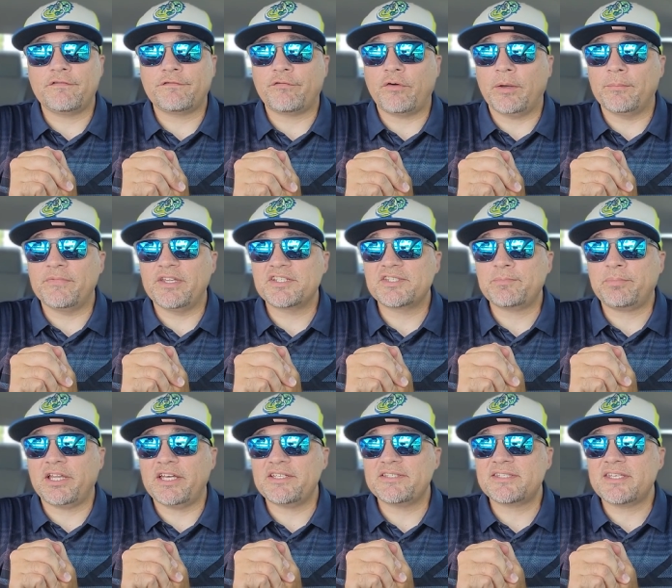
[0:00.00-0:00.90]
from this
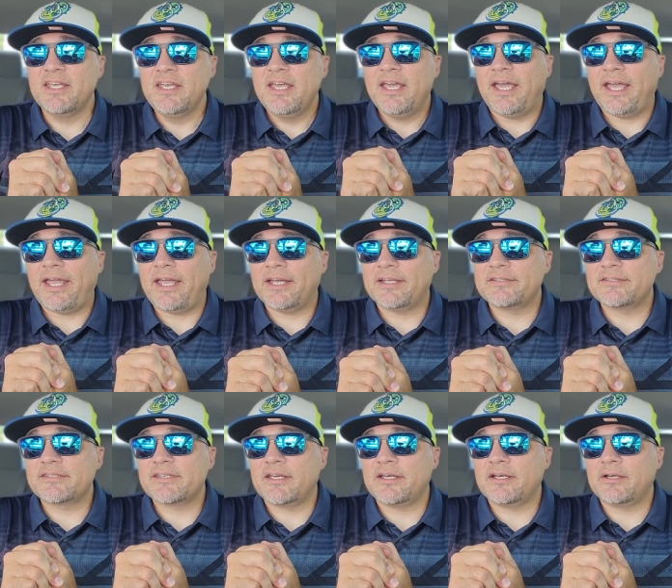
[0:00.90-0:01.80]
place?
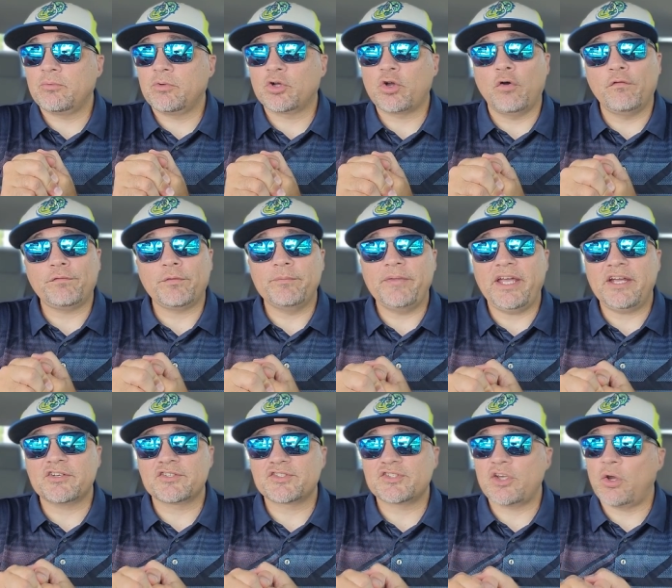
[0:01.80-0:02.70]
and uh, we'll go from
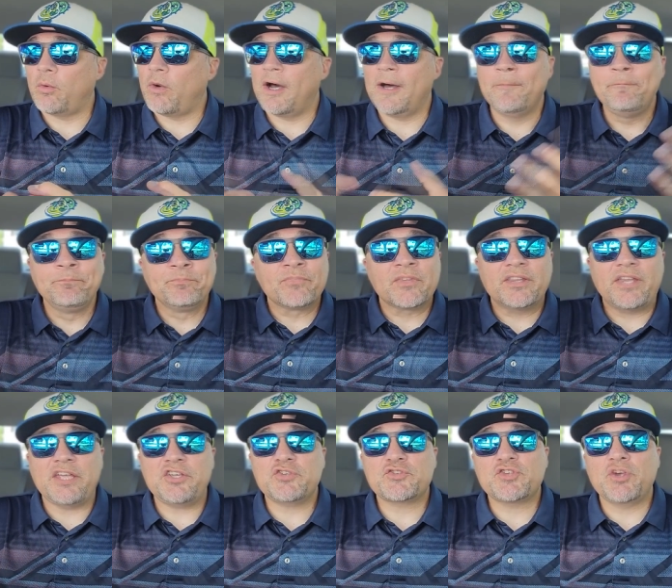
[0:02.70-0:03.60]
there. So uh,
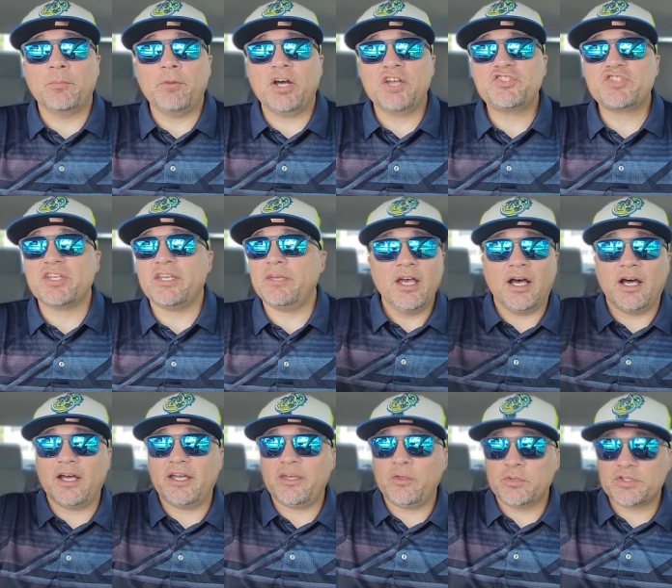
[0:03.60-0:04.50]
thank you so much. It,
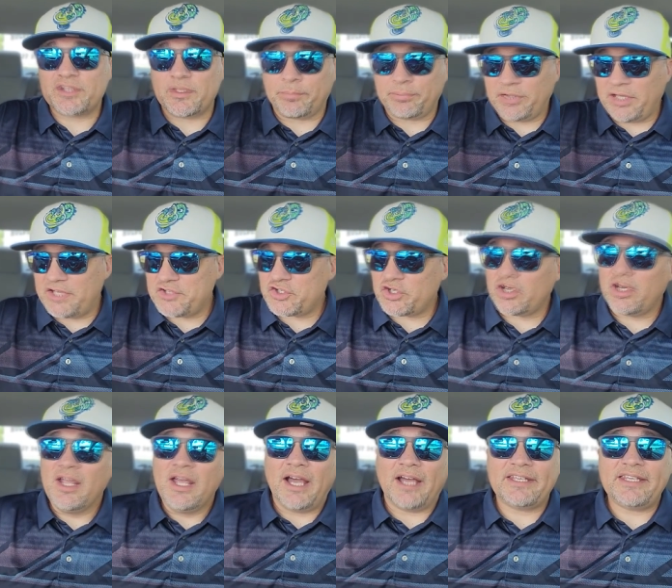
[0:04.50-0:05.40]
uh, it, was a pleasure.
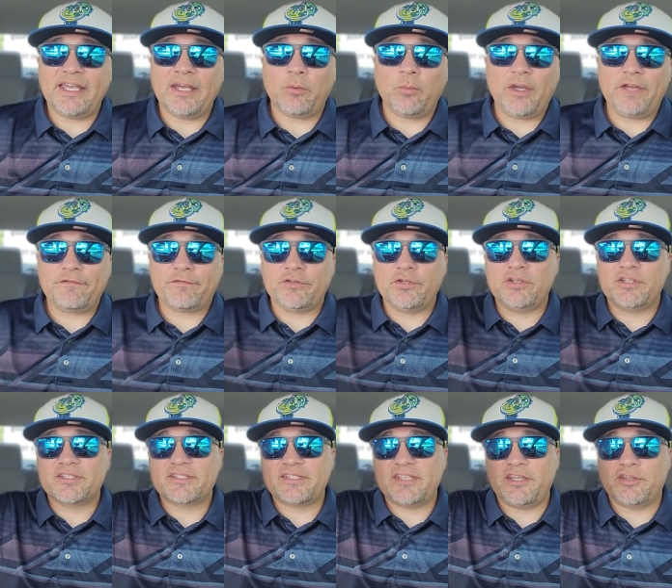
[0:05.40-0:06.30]
I can't wait for you
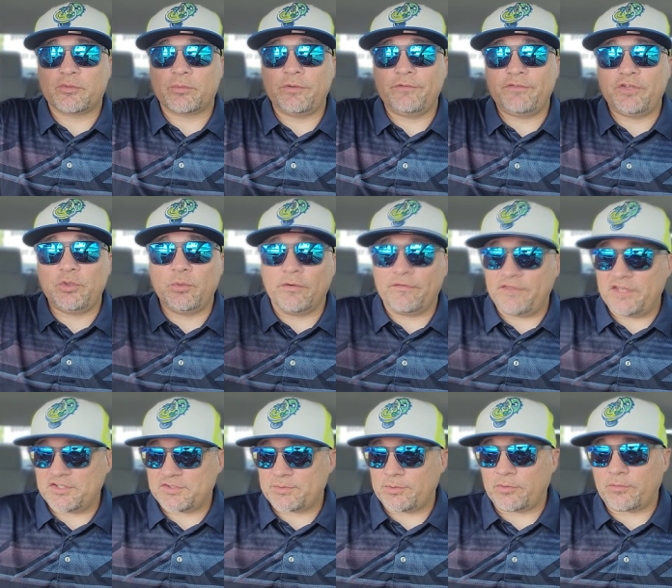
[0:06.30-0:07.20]
to see the review of
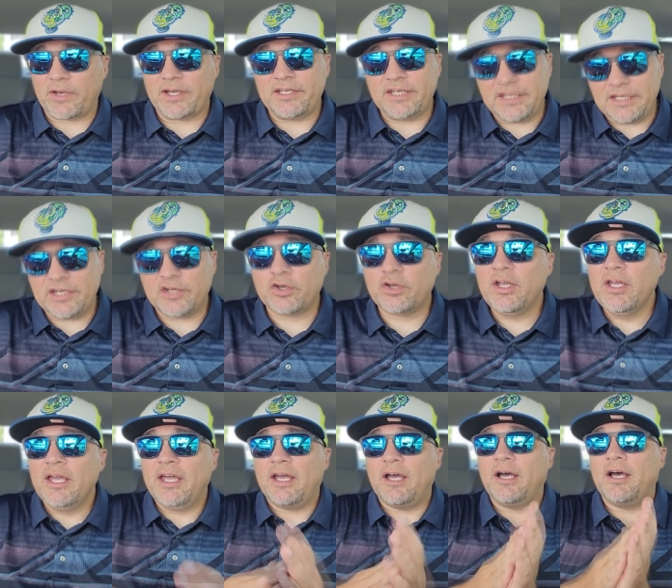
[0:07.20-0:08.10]
this one right here.
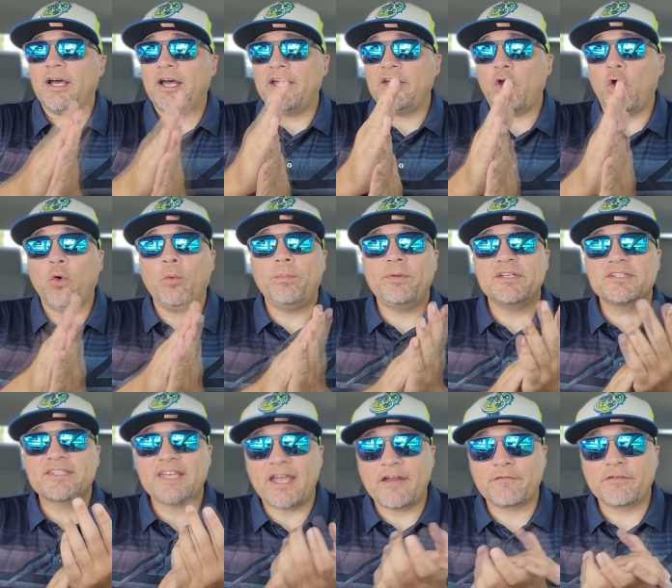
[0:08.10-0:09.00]
Uh, I hope it
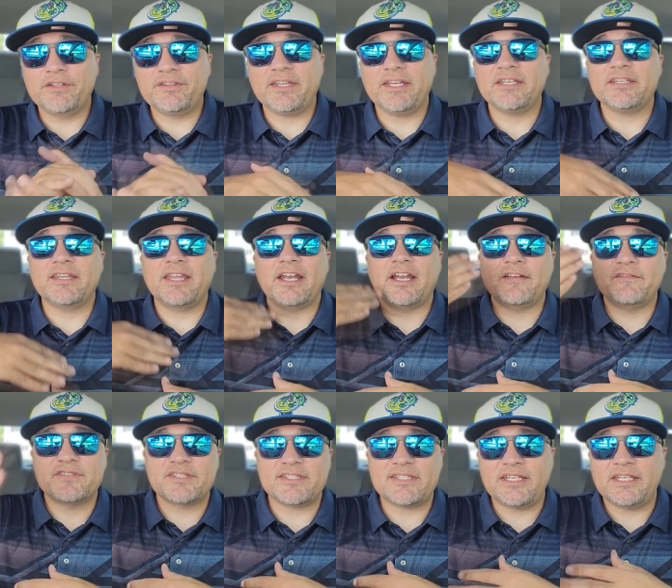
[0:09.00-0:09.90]
is everything that
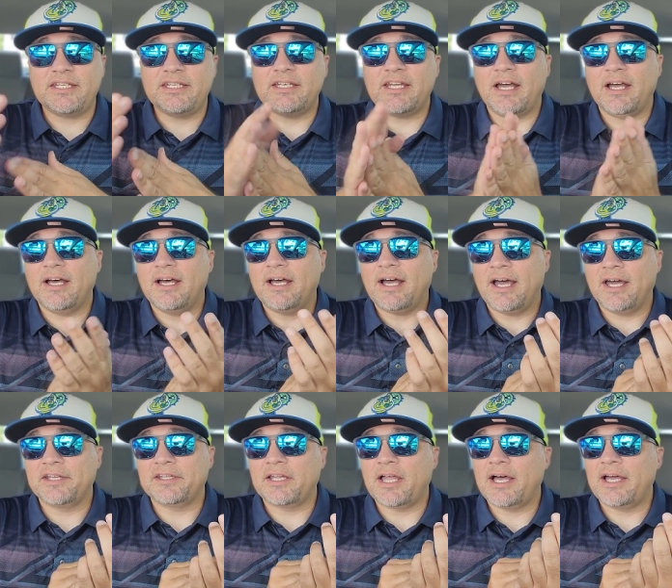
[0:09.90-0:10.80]
I've seen uh,
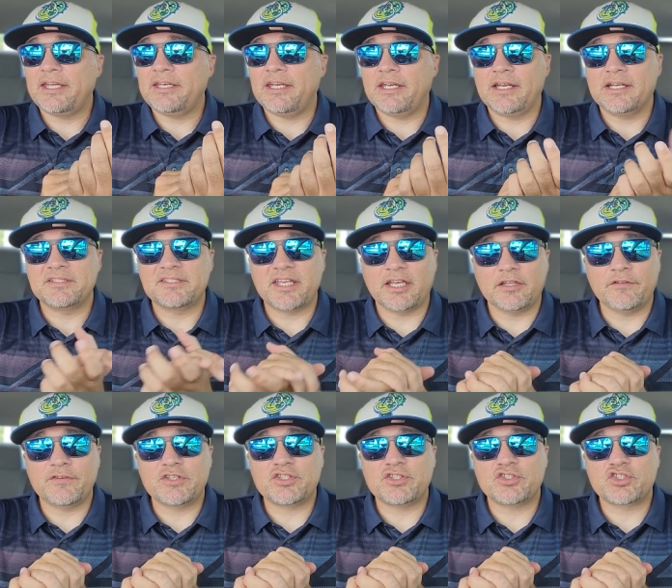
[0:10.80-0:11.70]
online and on
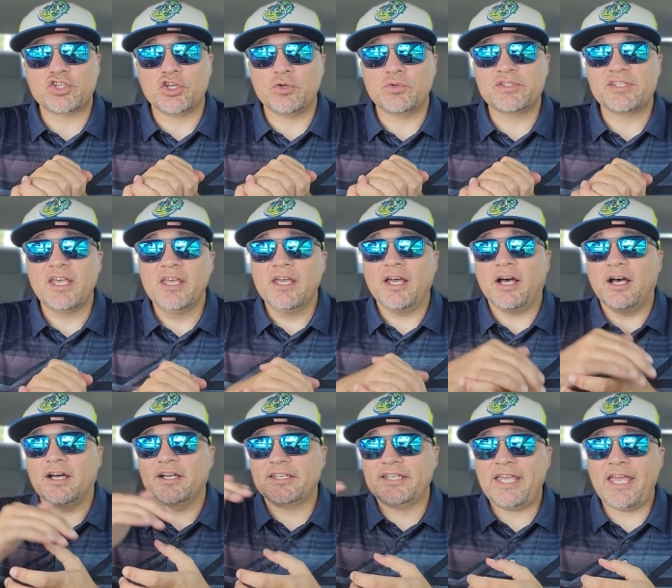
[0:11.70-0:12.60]
television shows.
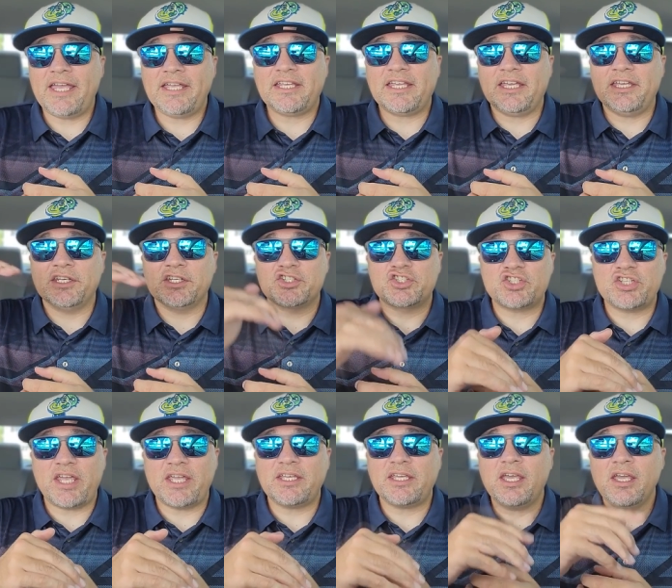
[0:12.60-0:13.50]
Uh, cake and a
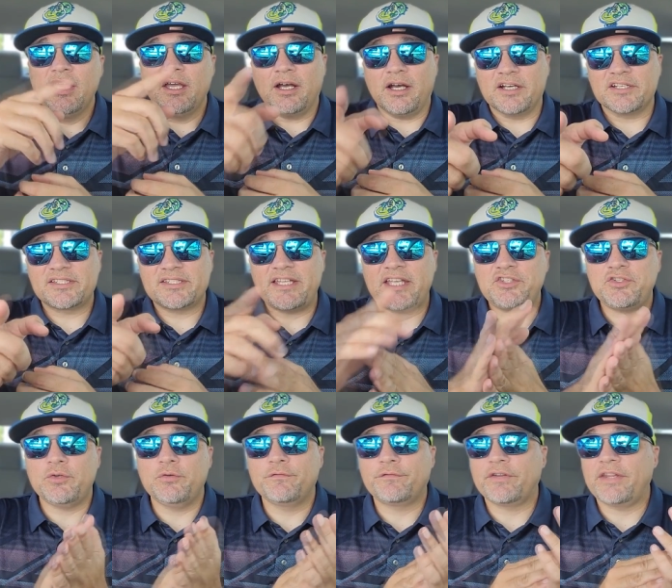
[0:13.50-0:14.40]
shake. stay
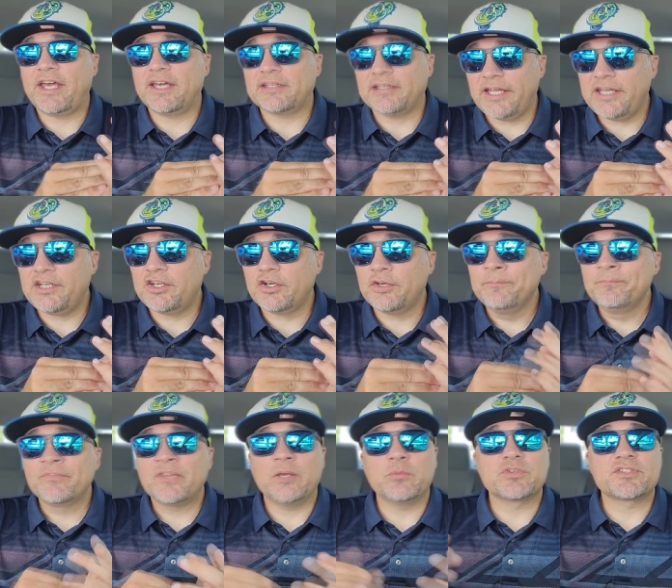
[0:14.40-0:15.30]
tuned for that later,
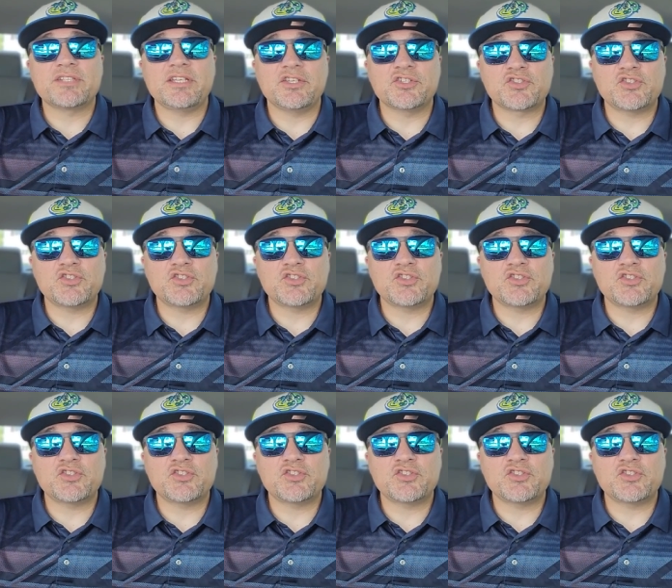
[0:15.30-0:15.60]
and we'll see you